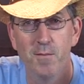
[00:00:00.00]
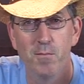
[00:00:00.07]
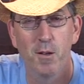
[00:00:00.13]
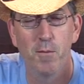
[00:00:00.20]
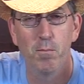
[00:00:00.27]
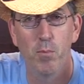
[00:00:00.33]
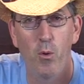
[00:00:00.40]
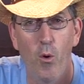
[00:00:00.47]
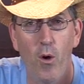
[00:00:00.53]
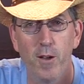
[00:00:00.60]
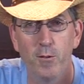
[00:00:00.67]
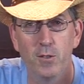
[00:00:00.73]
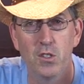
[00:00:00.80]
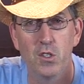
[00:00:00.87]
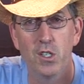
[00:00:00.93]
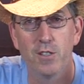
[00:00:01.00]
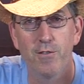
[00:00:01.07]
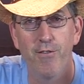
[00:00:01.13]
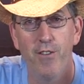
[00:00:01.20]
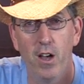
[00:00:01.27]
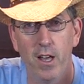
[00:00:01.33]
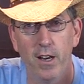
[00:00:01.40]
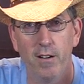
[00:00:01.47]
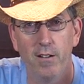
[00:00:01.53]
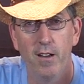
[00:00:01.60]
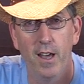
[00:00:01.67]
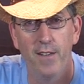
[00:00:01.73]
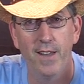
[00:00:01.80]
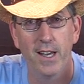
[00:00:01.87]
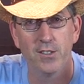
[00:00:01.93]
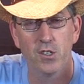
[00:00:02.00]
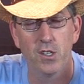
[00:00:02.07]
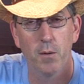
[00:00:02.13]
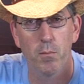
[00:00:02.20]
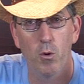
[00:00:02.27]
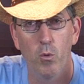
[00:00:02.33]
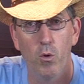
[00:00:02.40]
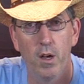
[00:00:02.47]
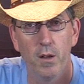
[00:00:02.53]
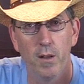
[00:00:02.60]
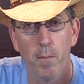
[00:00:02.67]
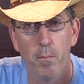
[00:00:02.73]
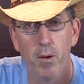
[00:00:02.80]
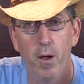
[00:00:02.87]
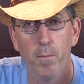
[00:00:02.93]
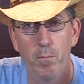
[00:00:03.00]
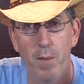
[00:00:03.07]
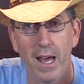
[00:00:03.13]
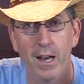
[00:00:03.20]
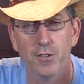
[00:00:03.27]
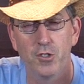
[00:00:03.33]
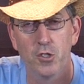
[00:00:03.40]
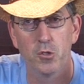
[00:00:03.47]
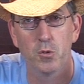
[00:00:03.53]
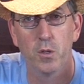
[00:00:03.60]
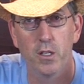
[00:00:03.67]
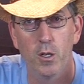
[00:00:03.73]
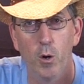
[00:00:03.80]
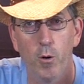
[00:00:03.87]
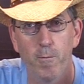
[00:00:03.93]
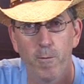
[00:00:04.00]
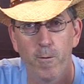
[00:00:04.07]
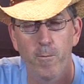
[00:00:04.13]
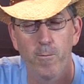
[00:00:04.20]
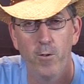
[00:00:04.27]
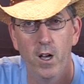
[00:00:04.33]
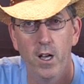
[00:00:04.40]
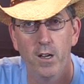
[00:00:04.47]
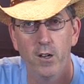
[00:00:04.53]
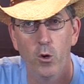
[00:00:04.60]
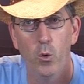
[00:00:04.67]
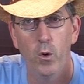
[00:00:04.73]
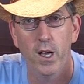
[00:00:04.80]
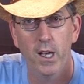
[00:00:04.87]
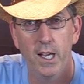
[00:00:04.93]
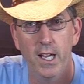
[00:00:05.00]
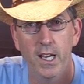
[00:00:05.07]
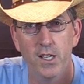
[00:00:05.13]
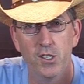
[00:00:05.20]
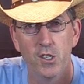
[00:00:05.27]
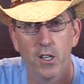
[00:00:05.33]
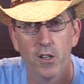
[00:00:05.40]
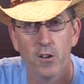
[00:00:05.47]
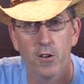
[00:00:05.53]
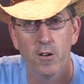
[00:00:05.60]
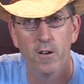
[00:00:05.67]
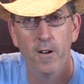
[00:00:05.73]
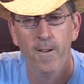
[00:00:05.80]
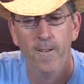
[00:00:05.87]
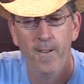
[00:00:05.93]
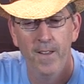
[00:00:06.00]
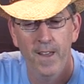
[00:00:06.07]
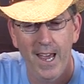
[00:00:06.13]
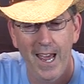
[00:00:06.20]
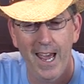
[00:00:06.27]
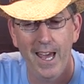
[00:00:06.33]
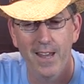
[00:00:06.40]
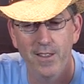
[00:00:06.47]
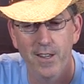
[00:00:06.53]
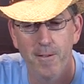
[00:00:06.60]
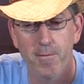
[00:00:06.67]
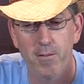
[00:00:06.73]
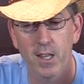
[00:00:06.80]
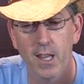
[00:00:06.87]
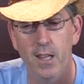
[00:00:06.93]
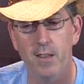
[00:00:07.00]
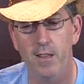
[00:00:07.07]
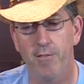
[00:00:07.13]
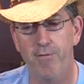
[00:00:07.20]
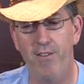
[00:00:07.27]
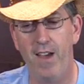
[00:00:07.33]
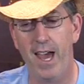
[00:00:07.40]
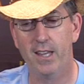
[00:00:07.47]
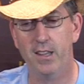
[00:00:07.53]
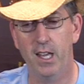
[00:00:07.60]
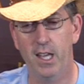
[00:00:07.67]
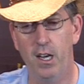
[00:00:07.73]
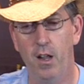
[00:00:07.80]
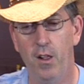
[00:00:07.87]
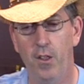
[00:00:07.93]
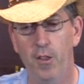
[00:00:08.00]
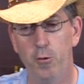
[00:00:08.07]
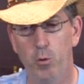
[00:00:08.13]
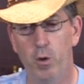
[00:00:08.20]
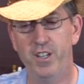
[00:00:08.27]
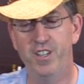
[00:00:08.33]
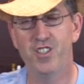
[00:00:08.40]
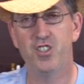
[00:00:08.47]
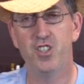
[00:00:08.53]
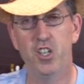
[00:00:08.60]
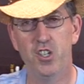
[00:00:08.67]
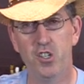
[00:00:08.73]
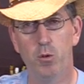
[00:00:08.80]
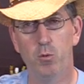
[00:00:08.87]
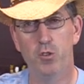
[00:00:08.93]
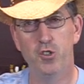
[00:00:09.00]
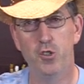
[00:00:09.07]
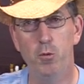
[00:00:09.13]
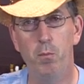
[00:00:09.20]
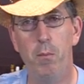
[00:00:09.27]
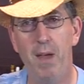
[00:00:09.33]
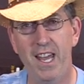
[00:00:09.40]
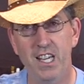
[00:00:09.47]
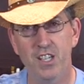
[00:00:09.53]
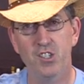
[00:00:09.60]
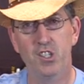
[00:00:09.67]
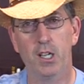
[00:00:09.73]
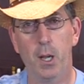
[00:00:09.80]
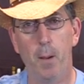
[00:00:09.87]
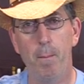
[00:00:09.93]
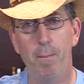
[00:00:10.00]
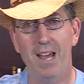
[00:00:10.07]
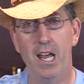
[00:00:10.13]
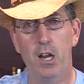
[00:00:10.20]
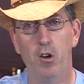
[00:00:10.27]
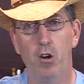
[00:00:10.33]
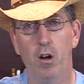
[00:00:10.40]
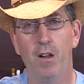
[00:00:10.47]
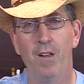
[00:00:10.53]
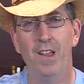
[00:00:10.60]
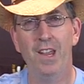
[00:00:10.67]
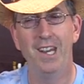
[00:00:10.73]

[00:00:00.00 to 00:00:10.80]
But boy, was this fun. And that's number one, that pub battles is really going for fun, quick, easy to learn. And the, the, the fact that what decision would you make as a commander?